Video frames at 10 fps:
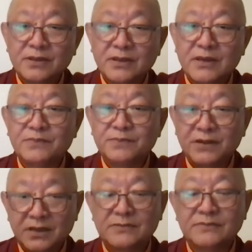and
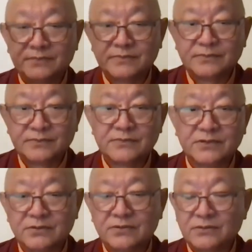become,
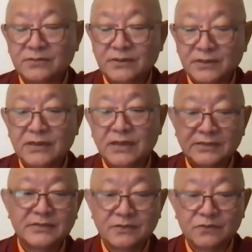
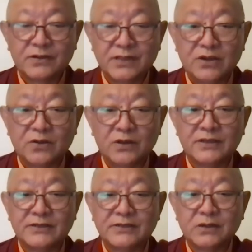enlightened, what they call
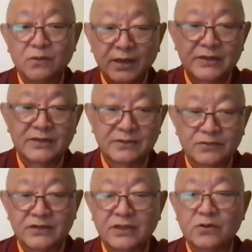it, awakened,
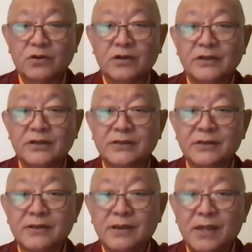what they call it.
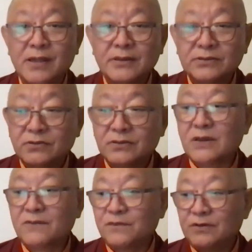So
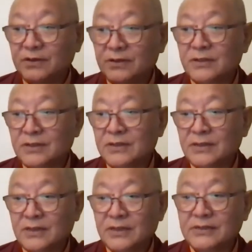therefore,
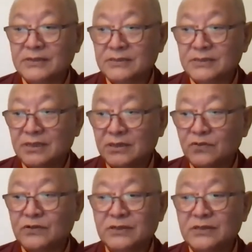it is the
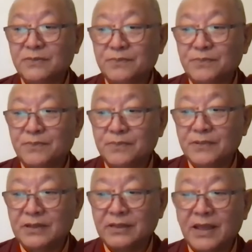good in
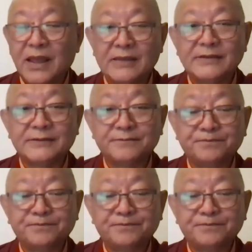the end.